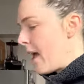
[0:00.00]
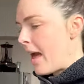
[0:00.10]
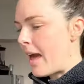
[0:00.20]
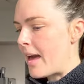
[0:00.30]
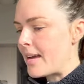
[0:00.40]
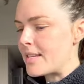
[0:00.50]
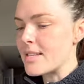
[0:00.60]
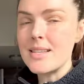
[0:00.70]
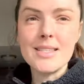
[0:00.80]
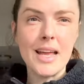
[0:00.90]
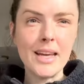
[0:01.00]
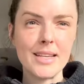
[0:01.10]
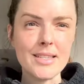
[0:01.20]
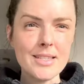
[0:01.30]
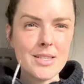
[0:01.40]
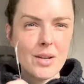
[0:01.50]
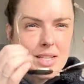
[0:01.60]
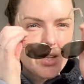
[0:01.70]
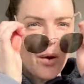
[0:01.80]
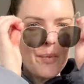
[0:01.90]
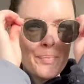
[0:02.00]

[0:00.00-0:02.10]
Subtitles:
and sunnies. So let's go.